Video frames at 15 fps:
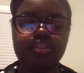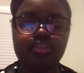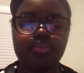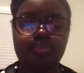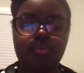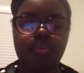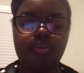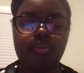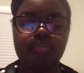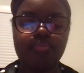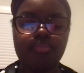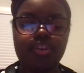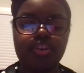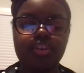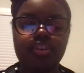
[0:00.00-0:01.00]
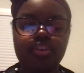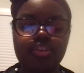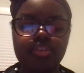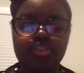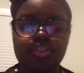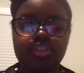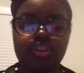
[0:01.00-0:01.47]
often
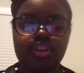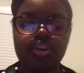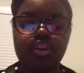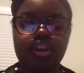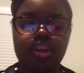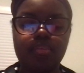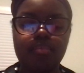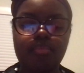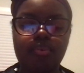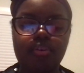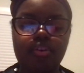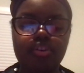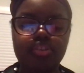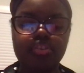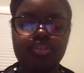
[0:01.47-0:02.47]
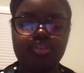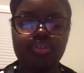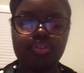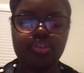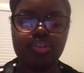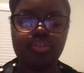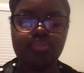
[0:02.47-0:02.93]
considered a more
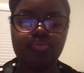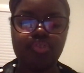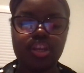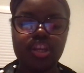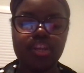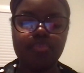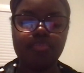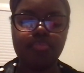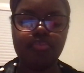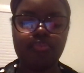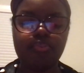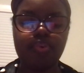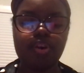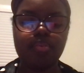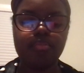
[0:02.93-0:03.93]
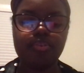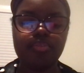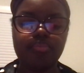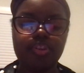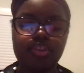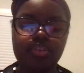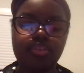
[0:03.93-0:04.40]
extreme form of
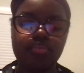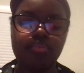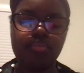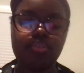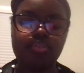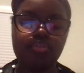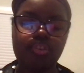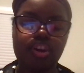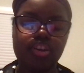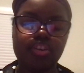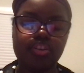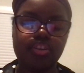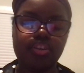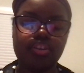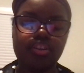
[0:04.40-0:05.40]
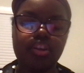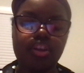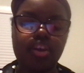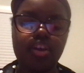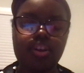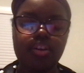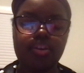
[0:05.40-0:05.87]
physical aggression
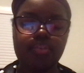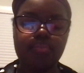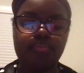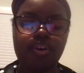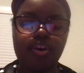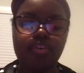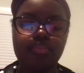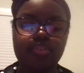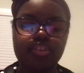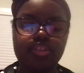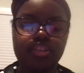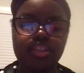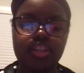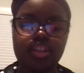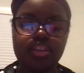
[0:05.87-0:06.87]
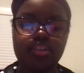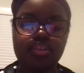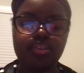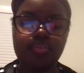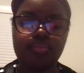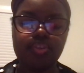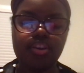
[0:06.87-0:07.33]
involving
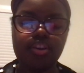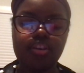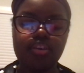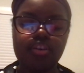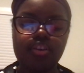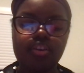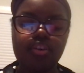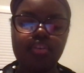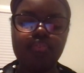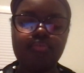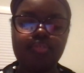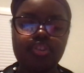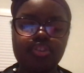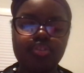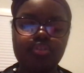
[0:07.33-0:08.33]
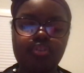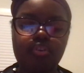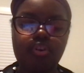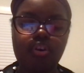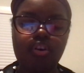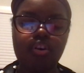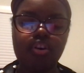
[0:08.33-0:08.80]
severe physical
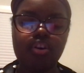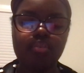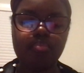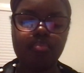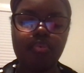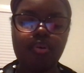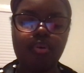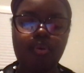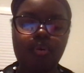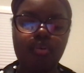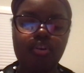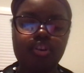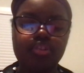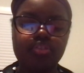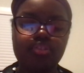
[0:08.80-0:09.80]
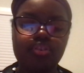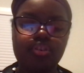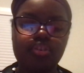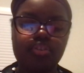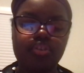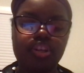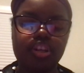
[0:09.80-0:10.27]
harm or
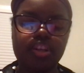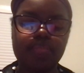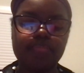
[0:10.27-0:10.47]
injury.